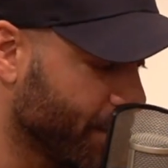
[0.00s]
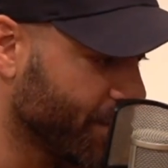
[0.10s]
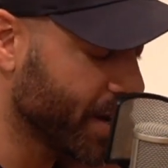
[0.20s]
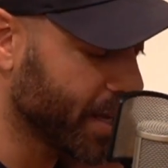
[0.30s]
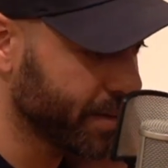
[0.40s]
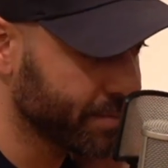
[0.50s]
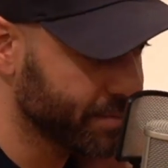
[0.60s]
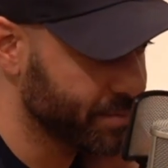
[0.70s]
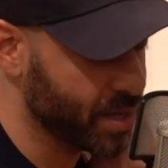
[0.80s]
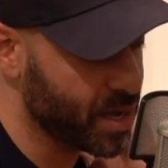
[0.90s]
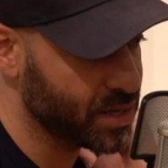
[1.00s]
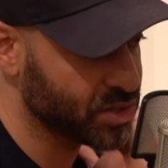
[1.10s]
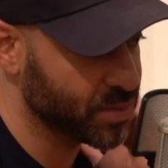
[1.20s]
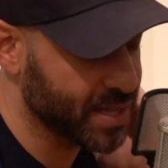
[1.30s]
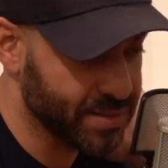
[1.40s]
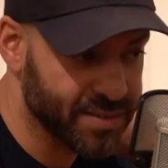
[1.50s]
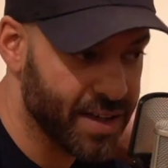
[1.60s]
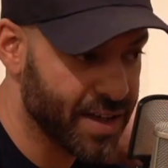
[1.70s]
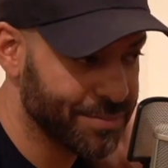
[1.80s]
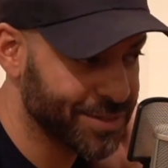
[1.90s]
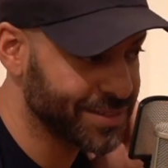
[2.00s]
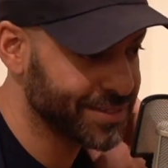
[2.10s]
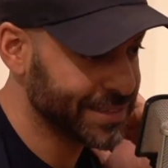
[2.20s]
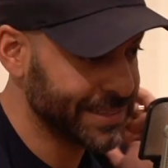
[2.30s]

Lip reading: Henry at Arsenal at that time, and